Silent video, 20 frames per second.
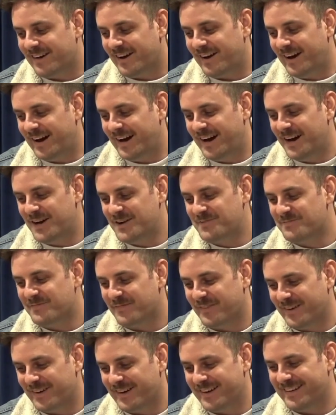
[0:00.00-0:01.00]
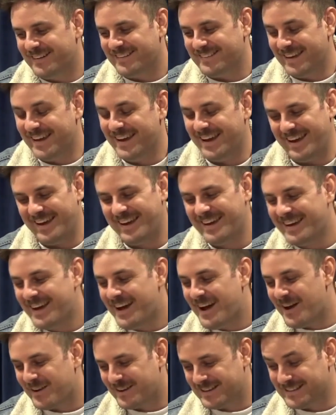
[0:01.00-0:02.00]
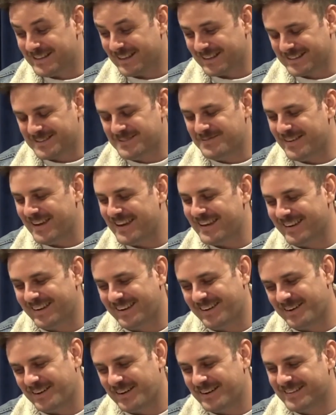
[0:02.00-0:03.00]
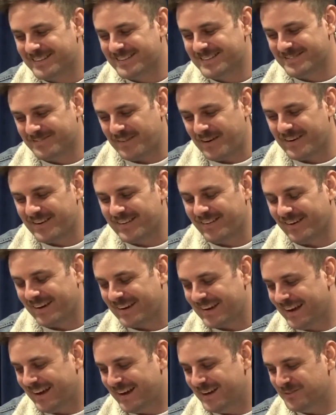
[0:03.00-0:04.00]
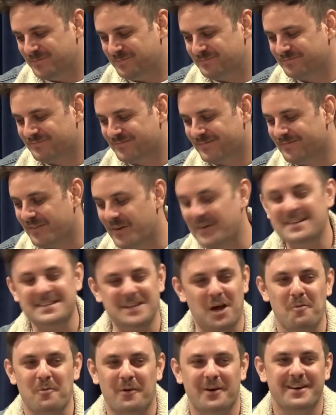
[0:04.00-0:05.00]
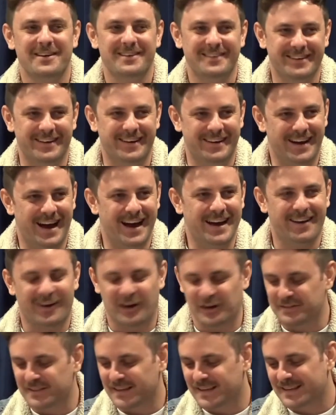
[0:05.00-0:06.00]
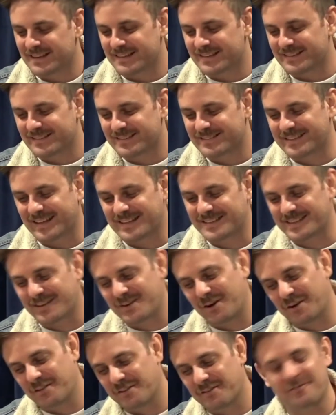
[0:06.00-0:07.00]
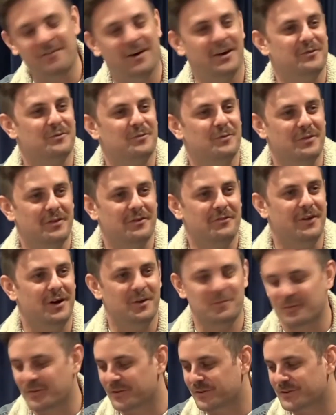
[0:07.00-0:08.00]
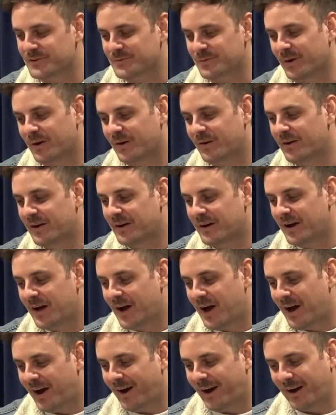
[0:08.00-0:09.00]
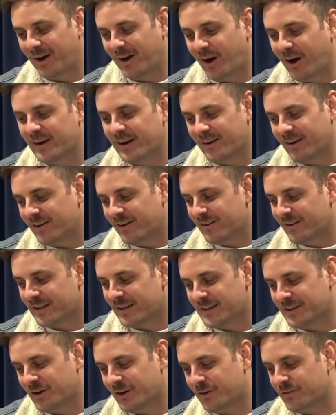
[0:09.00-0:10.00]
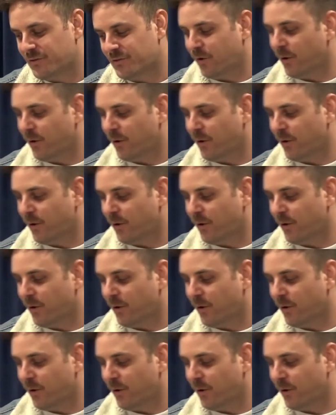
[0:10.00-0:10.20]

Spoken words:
Yeah, because like to me, it's very like very summary, and I think that's the kind of the fun with it as well. I like, you know, on the